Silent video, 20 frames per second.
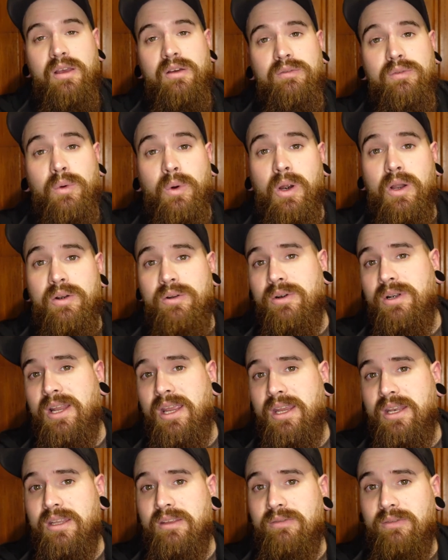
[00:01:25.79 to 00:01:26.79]

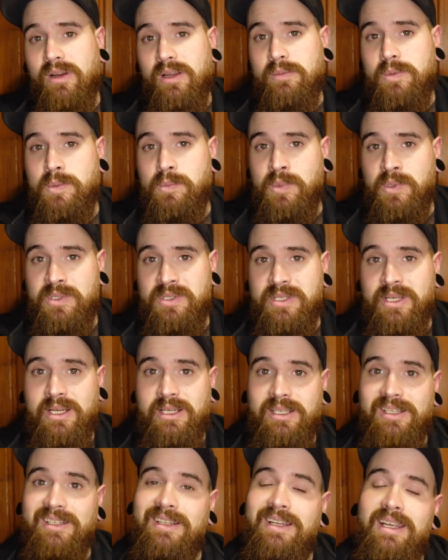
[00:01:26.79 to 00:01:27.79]
480 frames per
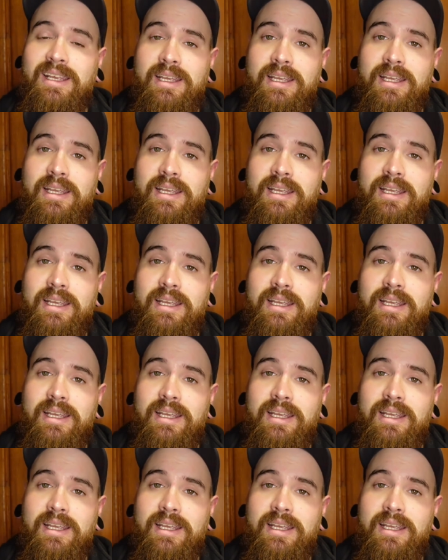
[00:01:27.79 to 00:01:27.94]
second,